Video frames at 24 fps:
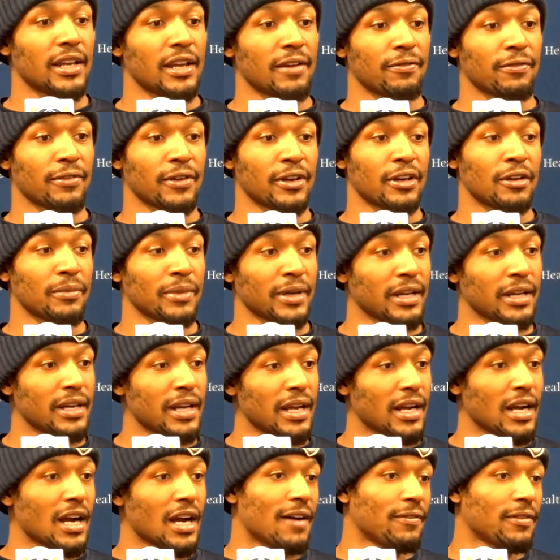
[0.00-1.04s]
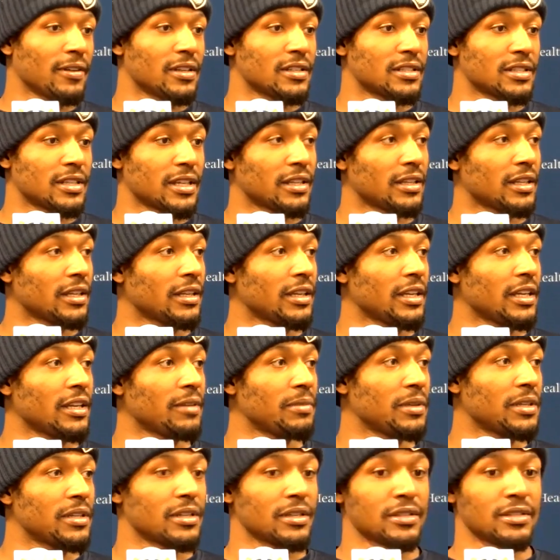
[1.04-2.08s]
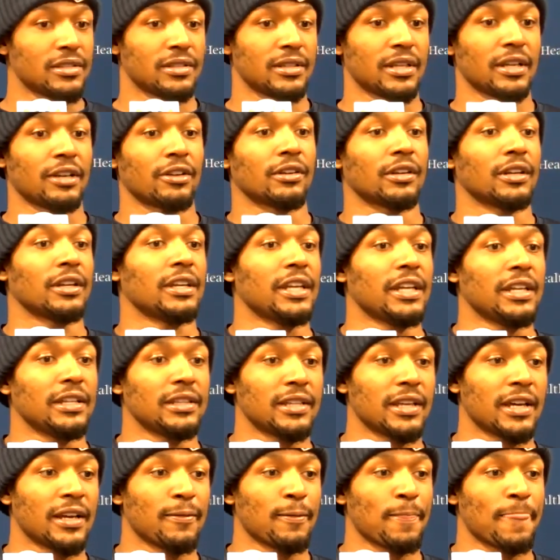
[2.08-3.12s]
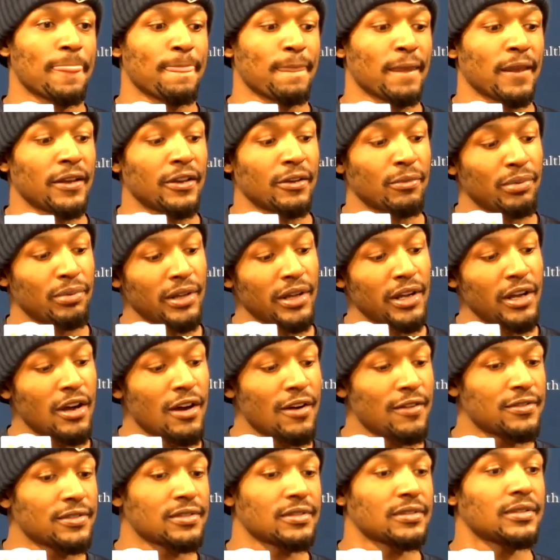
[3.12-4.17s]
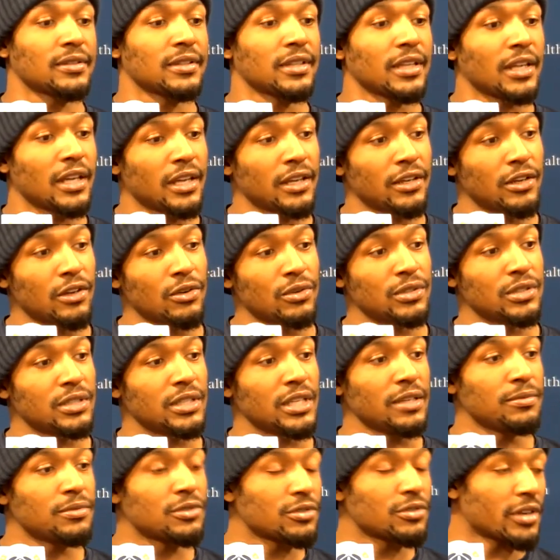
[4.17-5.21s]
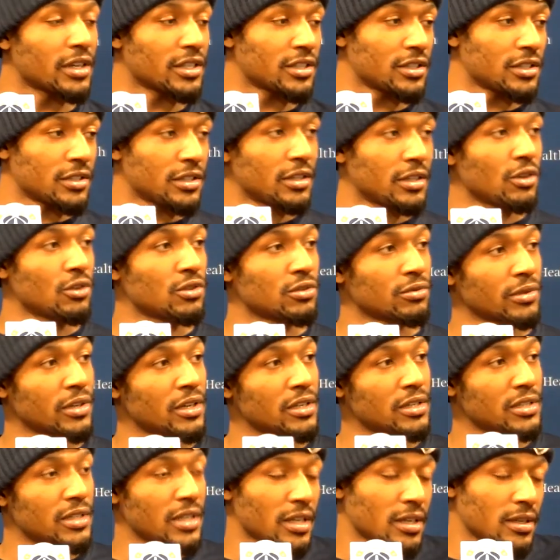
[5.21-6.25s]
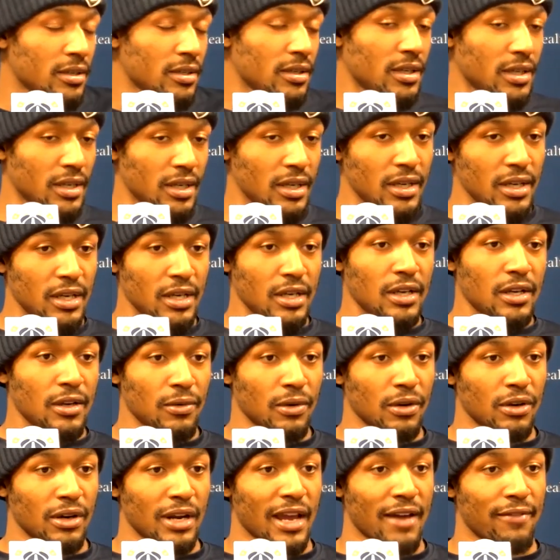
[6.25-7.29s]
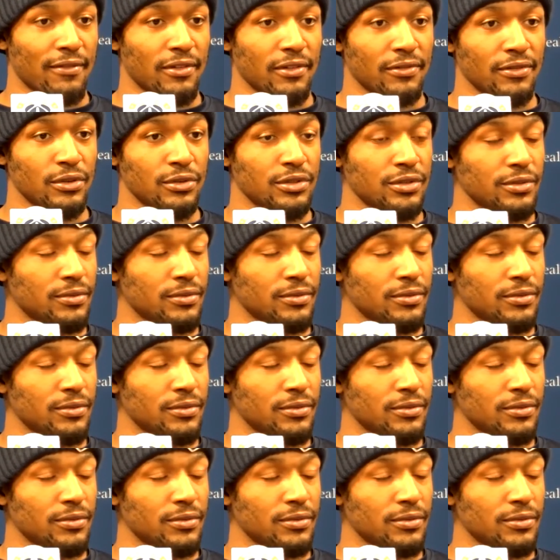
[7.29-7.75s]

freedom, getting that confidence that they need, because they're going to need that in the playoffs, in those deep stretches, in those runs that we're going to have in the future.